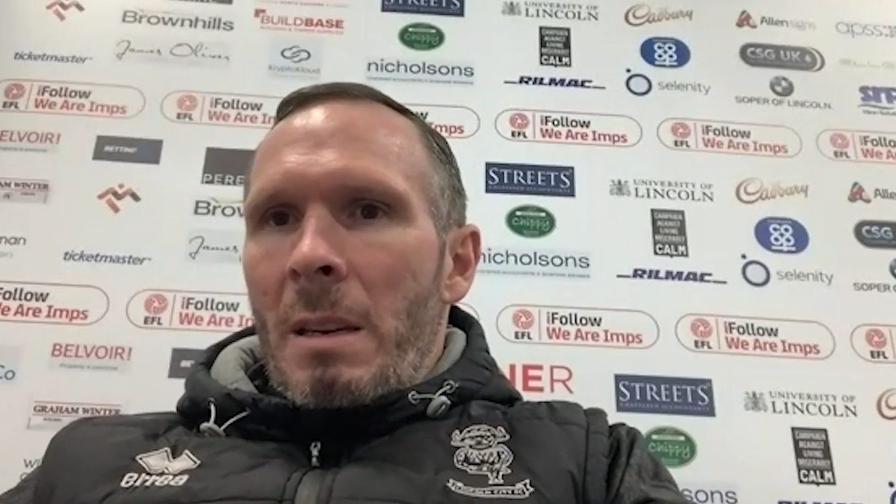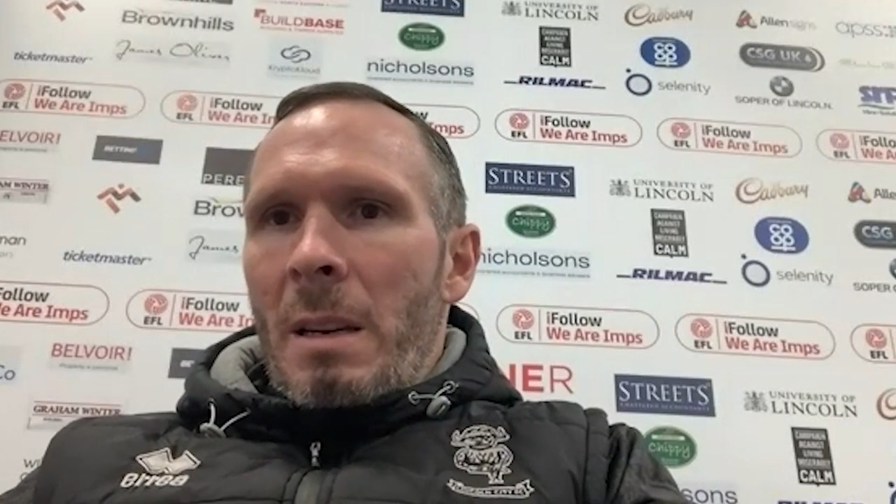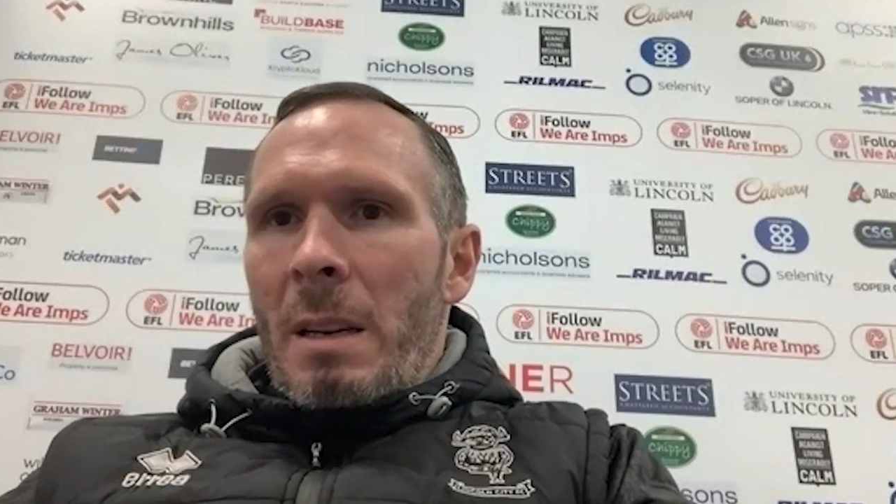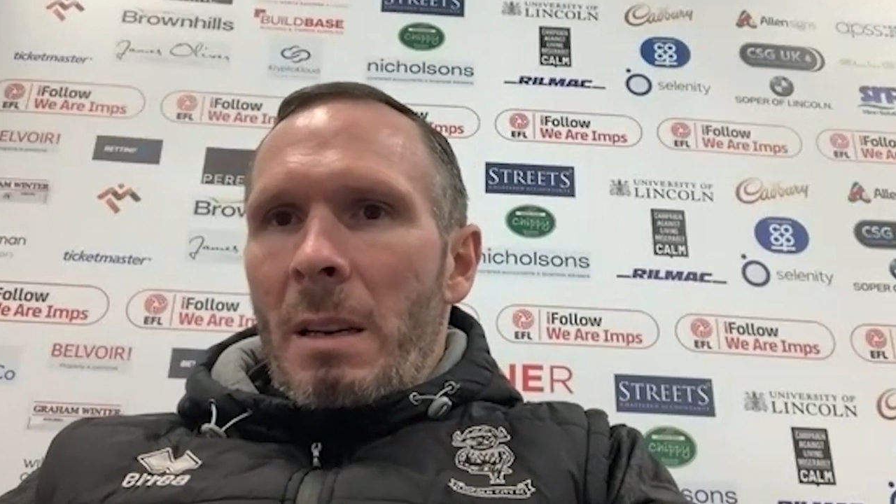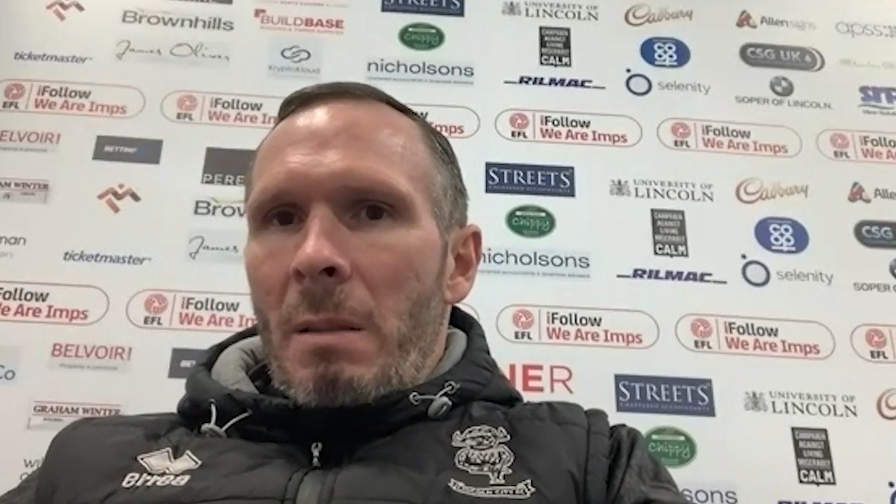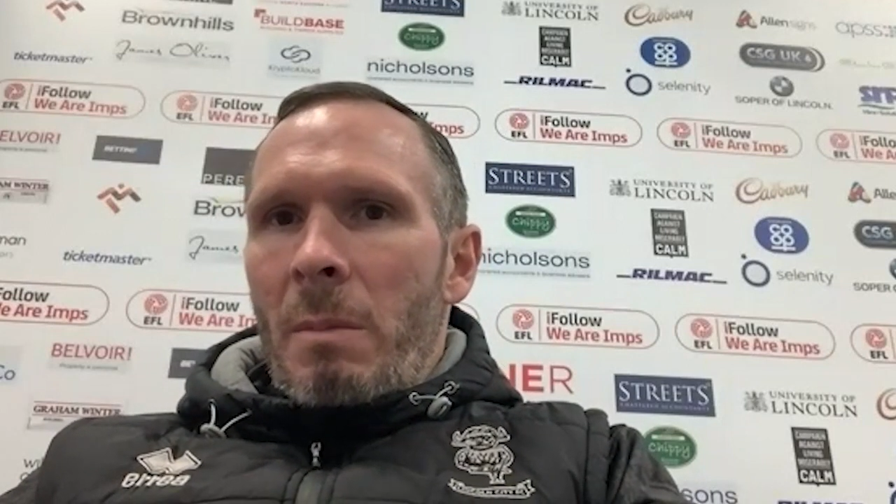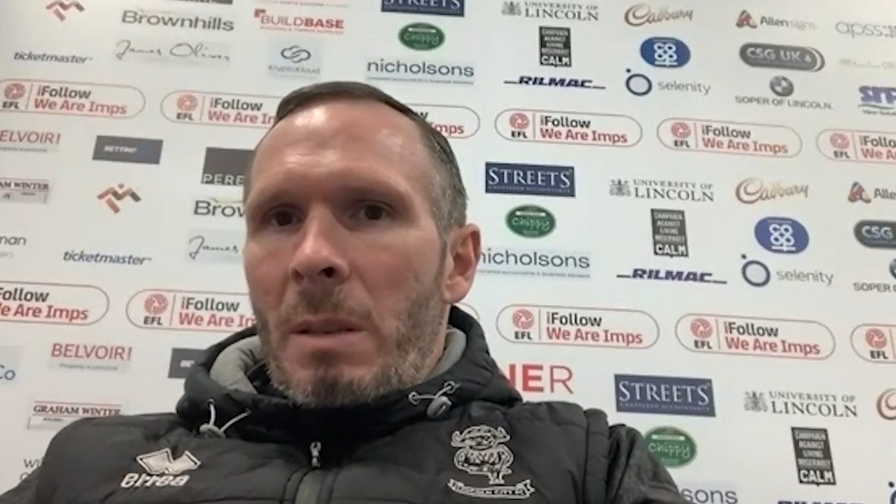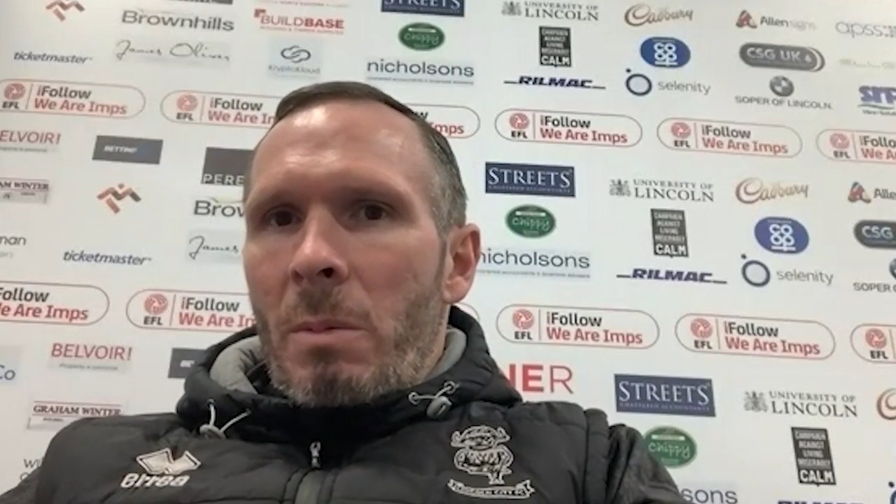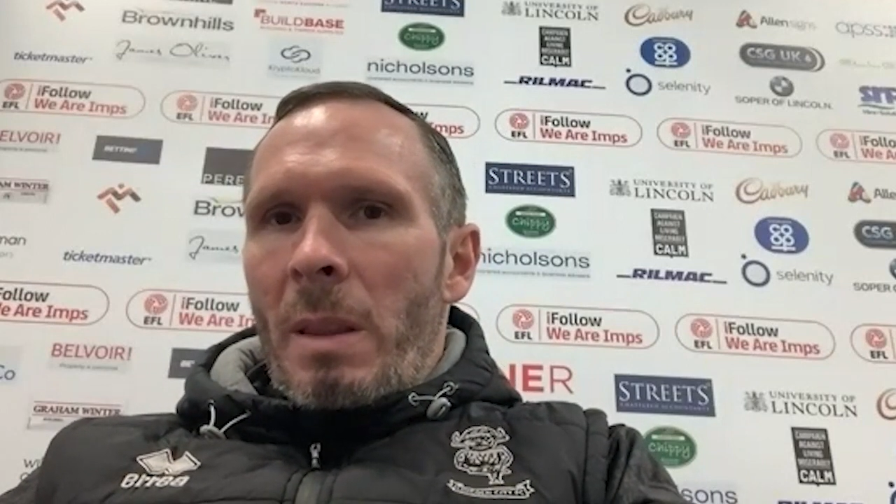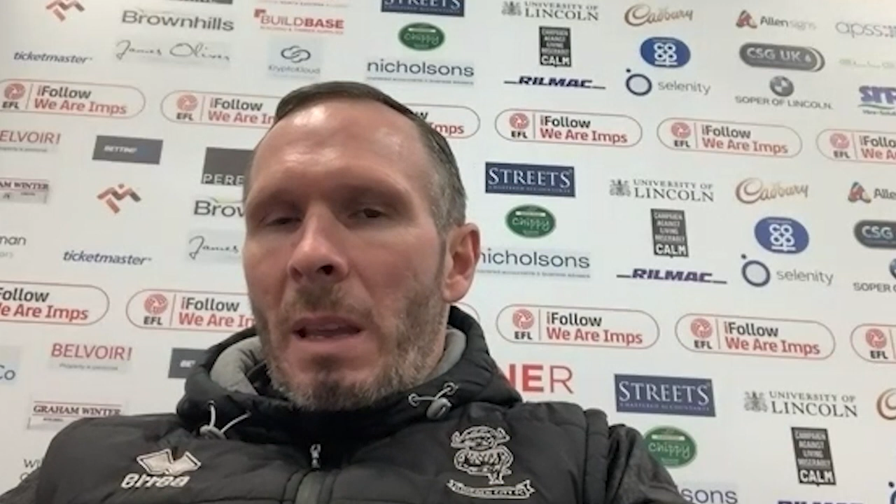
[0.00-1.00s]
um,
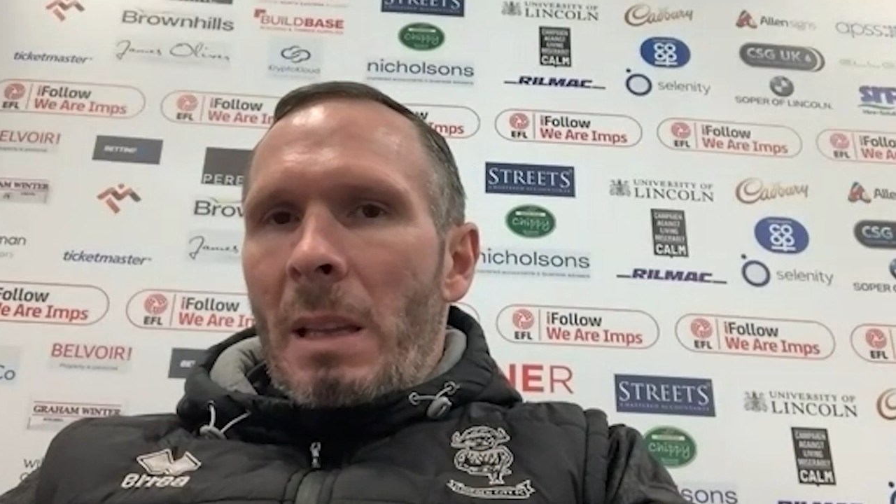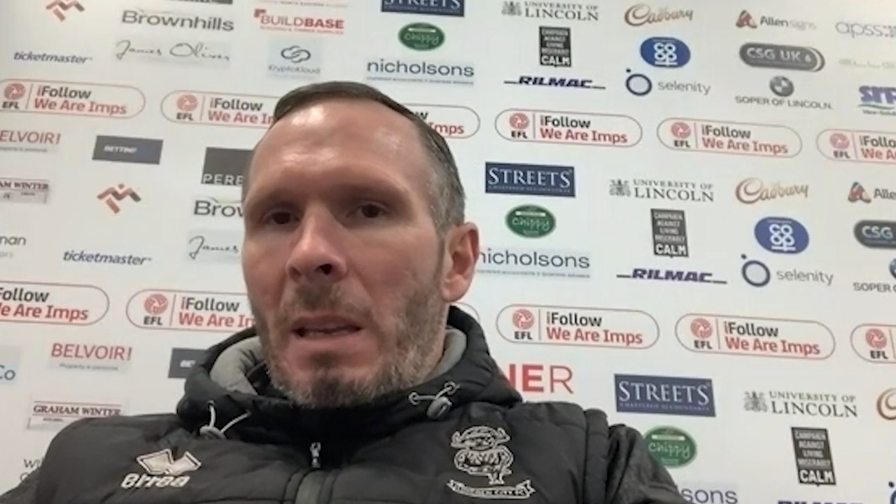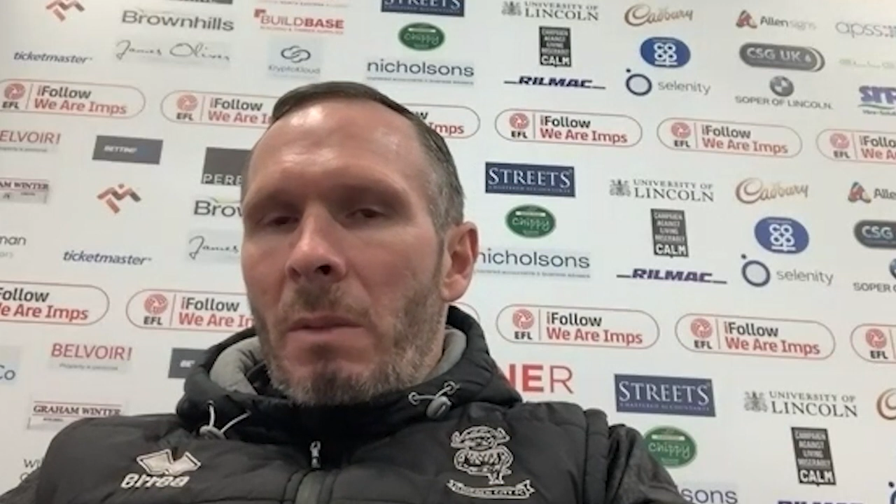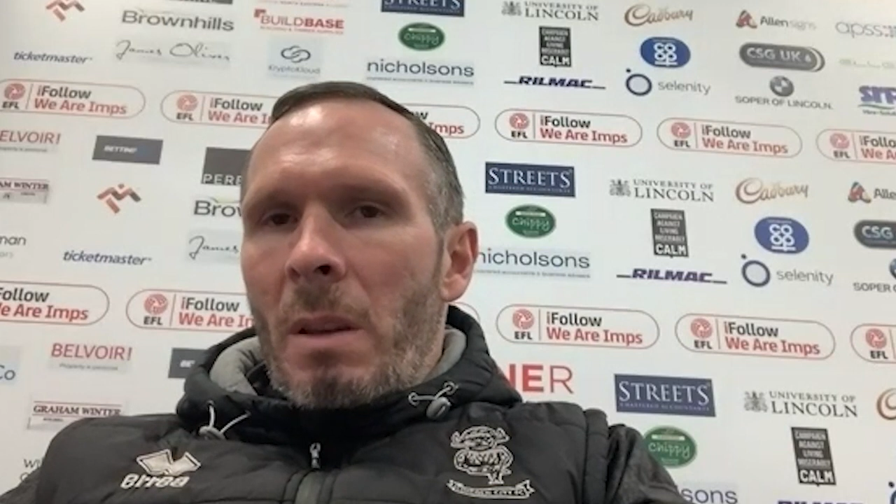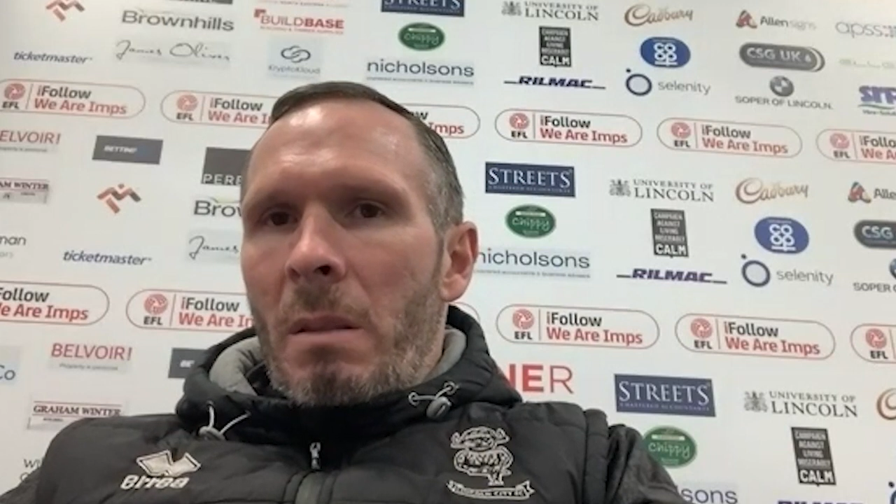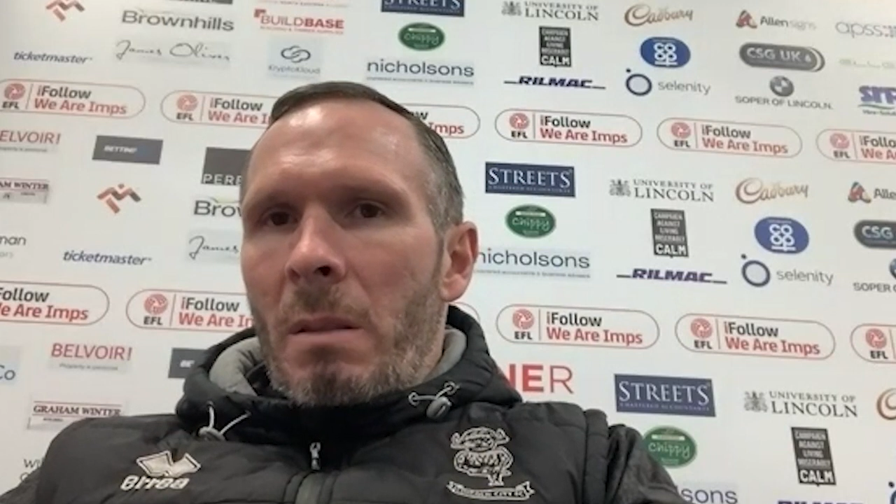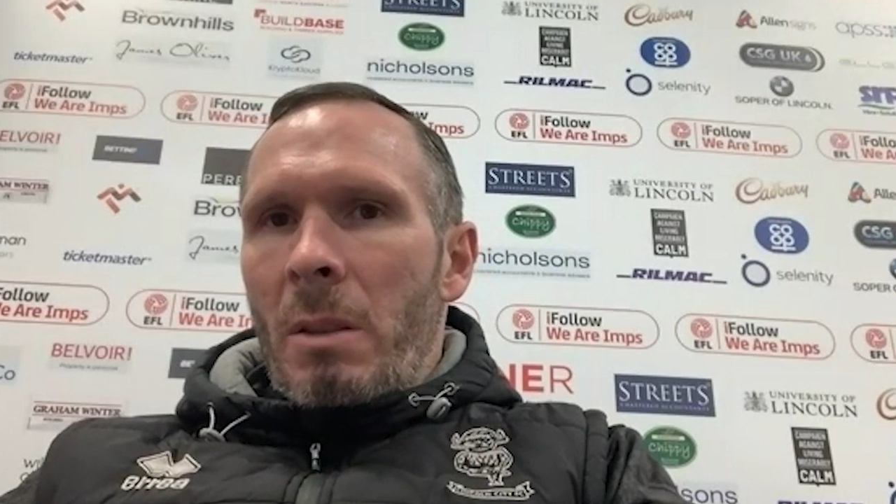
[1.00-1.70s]
is when they leave the,